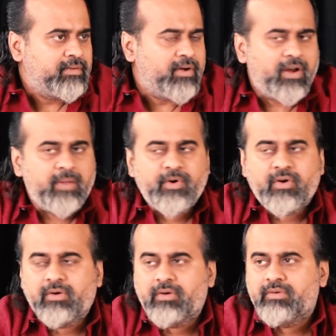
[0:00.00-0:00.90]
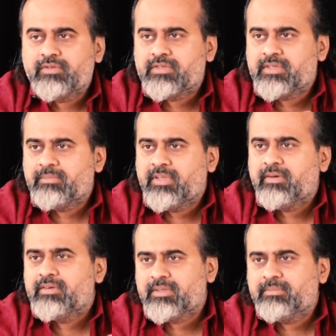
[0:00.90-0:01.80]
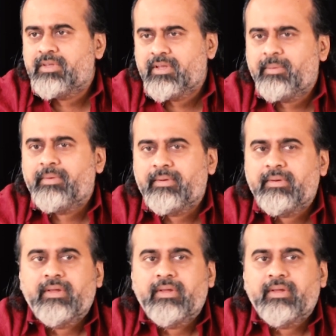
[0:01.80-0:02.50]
Call him a cockroach or something or something.